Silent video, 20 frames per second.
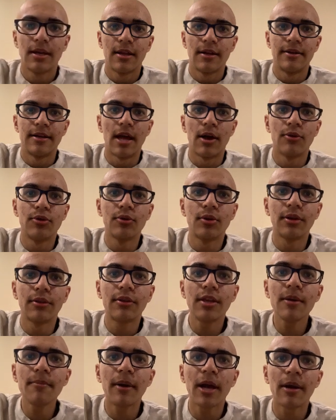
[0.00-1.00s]
Now you can
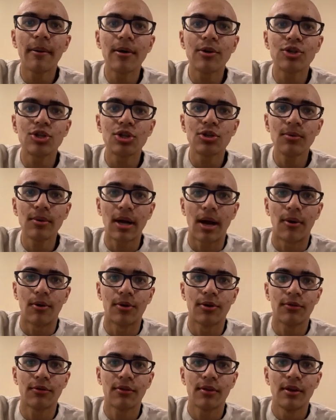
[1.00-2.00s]
see by about 2
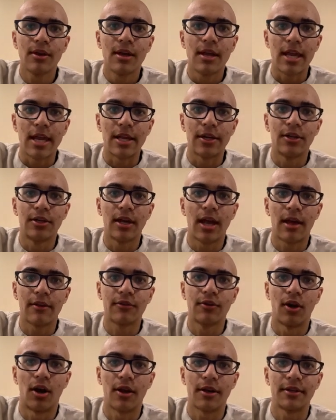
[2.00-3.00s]
hours, it has
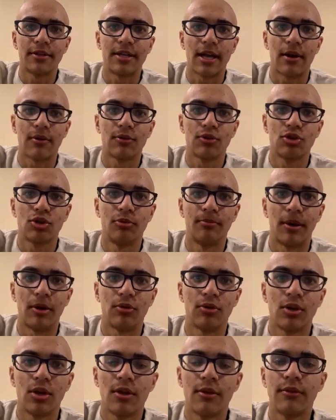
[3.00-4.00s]
gotten down to
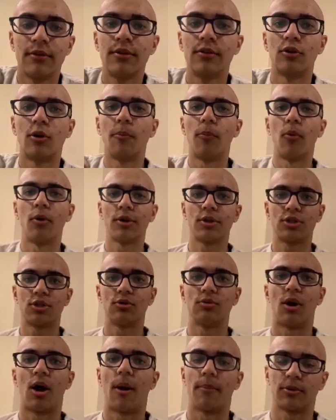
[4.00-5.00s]
about
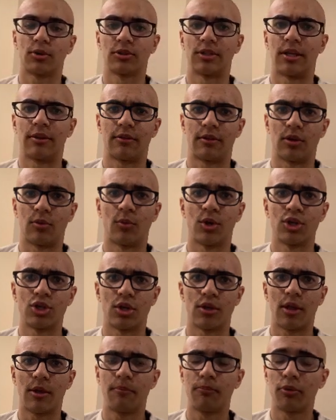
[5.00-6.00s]
0.2 optical density, which is
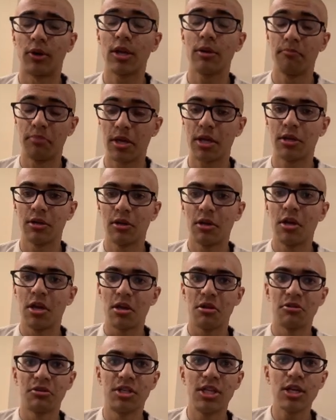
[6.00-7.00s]
a pretty big
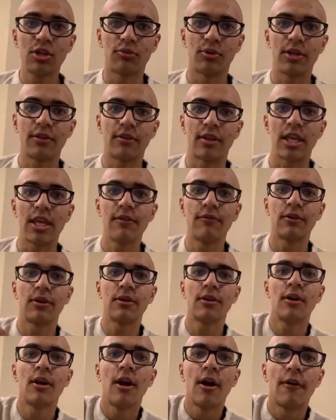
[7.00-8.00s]
decrease
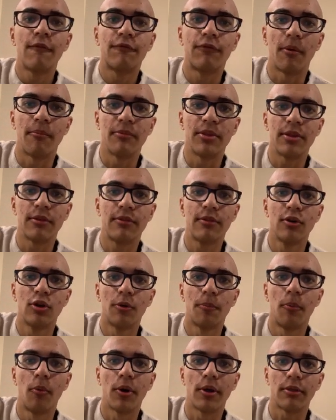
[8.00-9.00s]
even from the
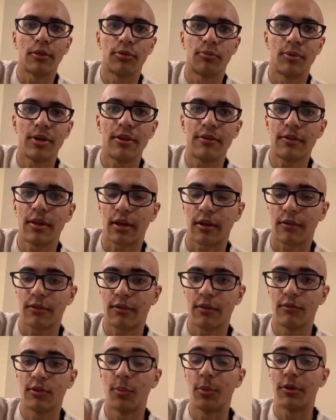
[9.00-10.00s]

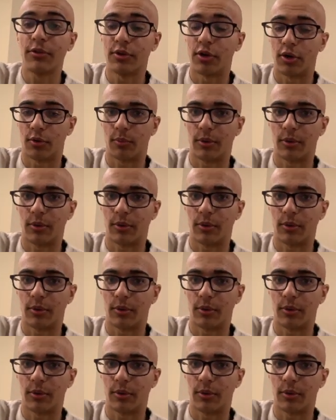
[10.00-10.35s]
0.36 that we started